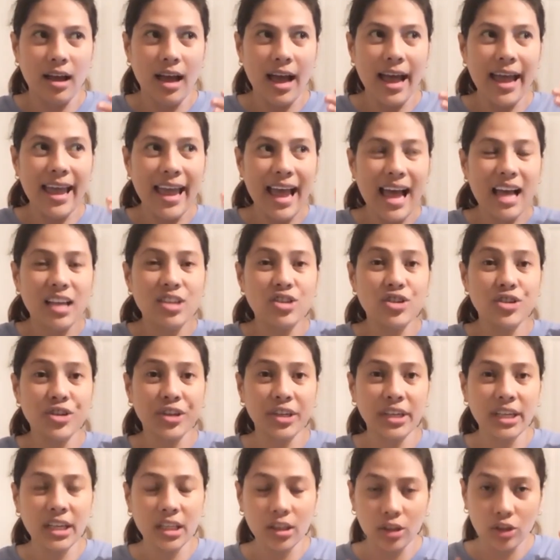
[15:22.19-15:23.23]
I
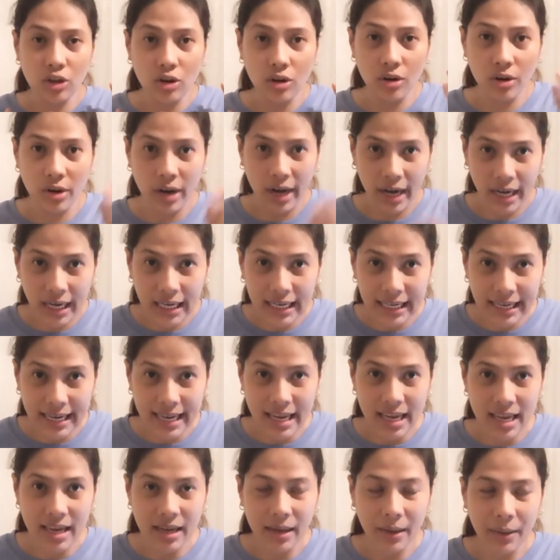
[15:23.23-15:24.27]
answered it
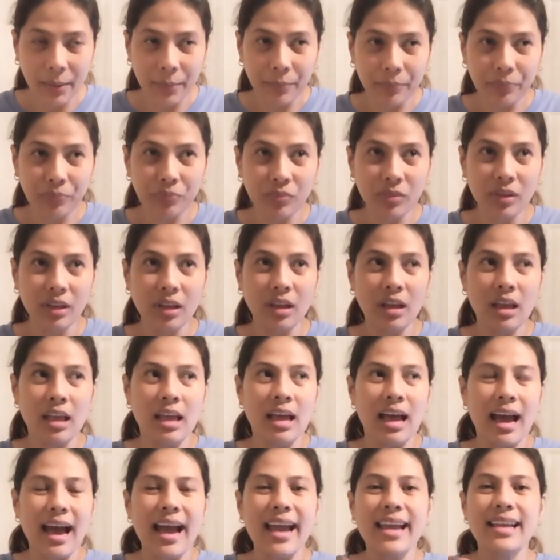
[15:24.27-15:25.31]
correctly.
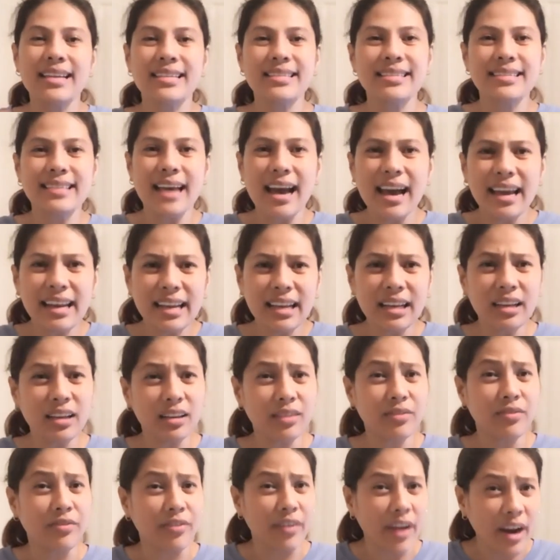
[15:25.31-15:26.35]
I studied
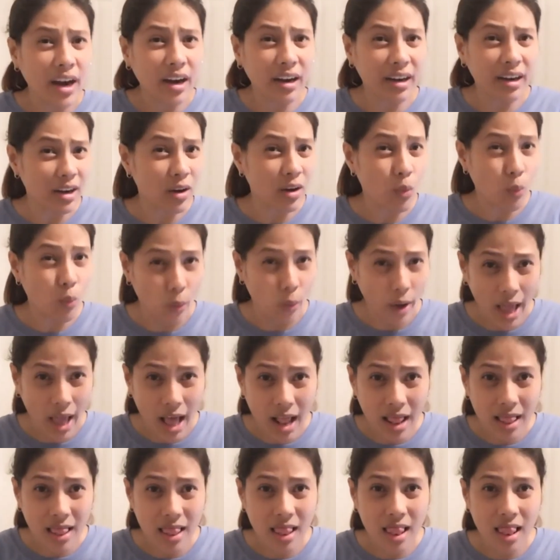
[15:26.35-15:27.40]
it very
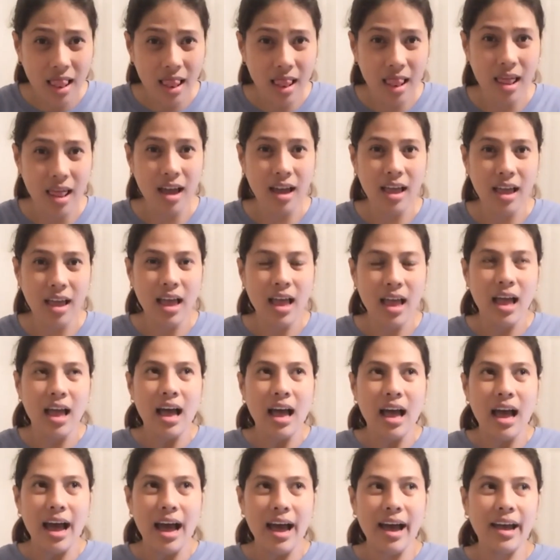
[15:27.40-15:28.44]
well.
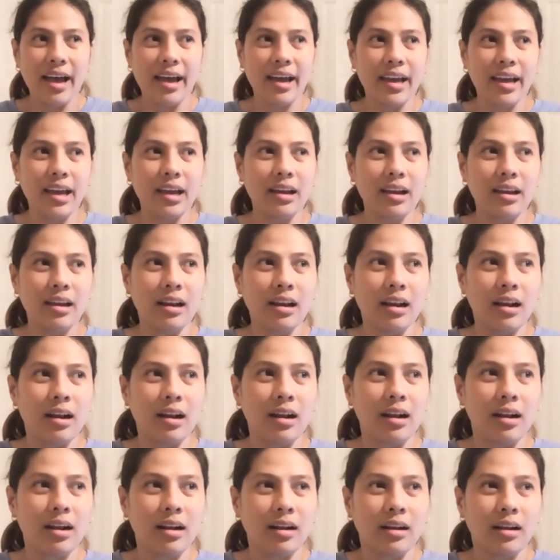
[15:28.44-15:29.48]
I
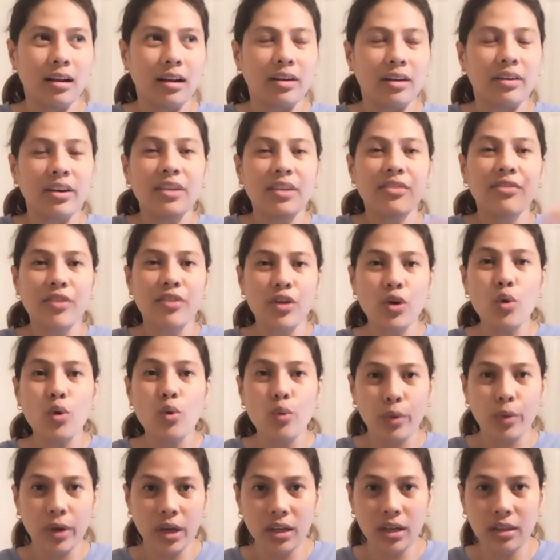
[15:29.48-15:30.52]

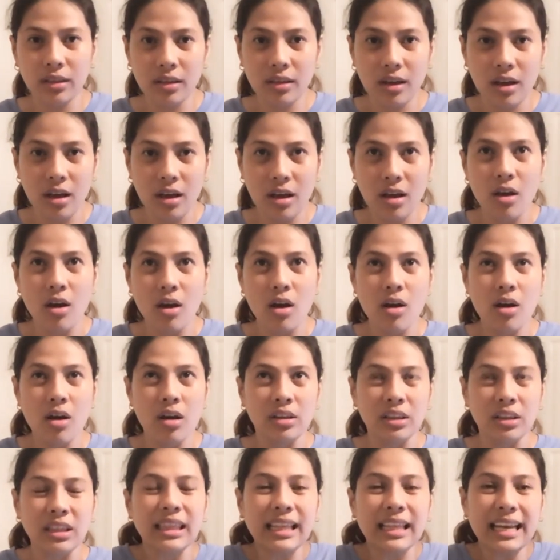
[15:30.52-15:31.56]
review it
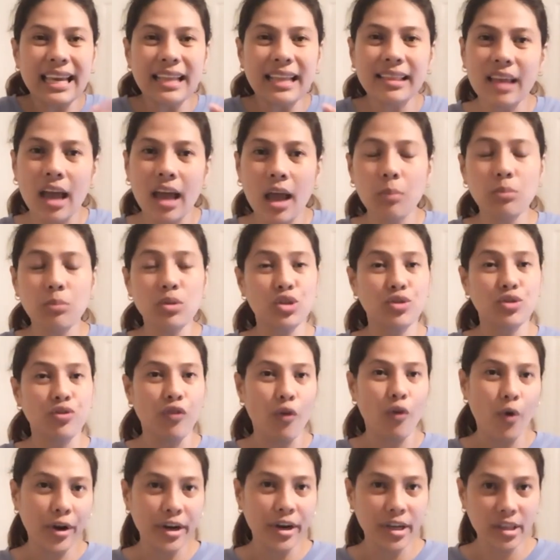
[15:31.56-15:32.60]
3 times,
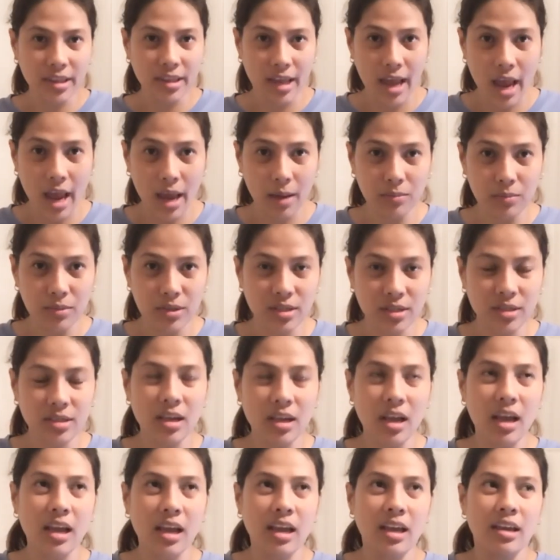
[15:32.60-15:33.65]
4 times,
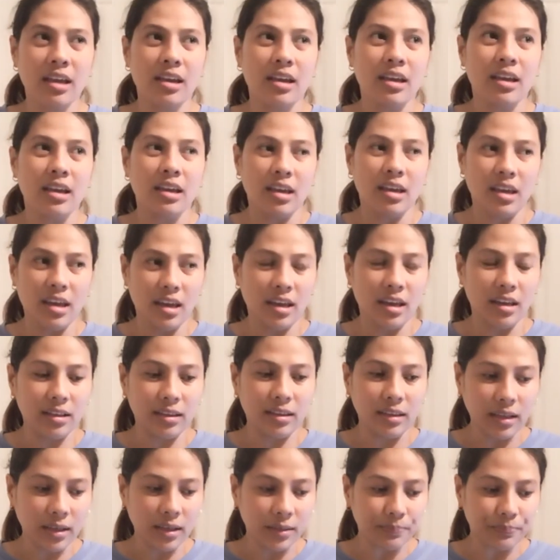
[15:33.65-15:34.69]

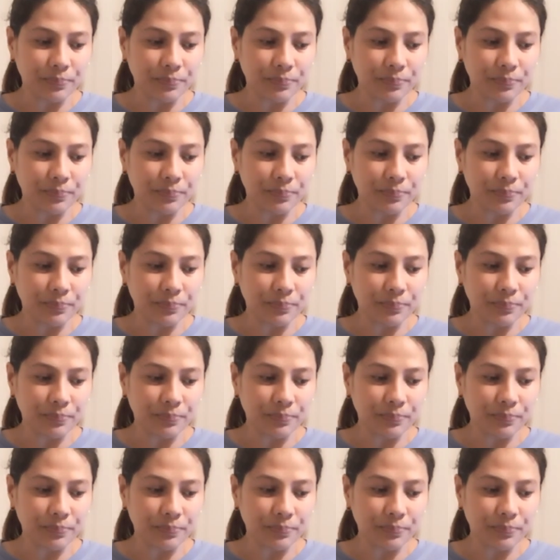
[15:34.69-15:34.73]
and